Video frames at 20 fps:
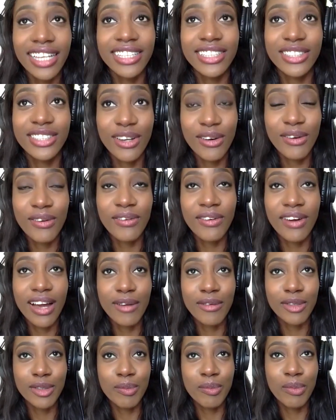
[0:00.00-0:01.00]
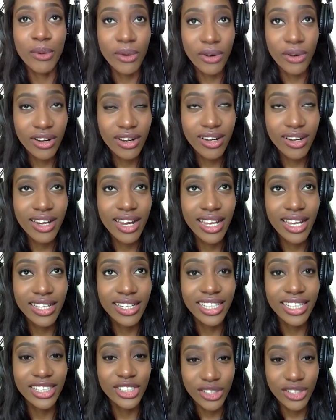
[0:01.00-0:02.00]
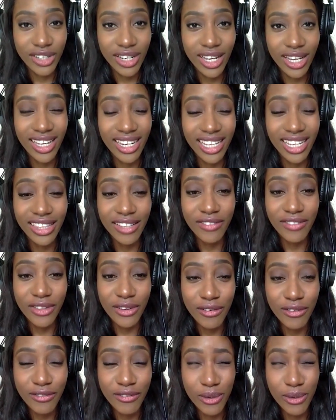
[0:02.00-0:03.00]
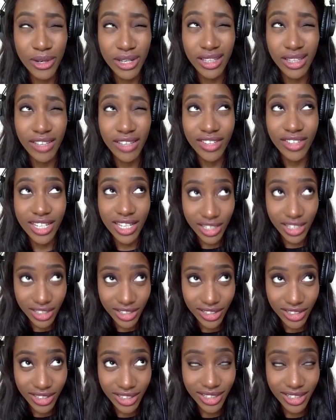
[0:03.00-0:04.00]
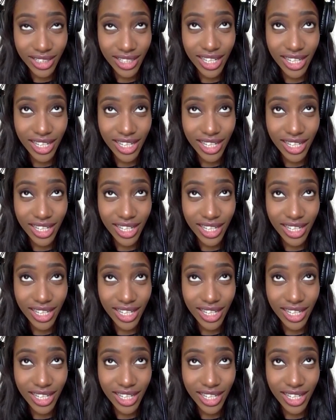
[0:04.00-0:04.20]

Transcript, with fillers: so I was born in Nigeria and I lived there for 11 years.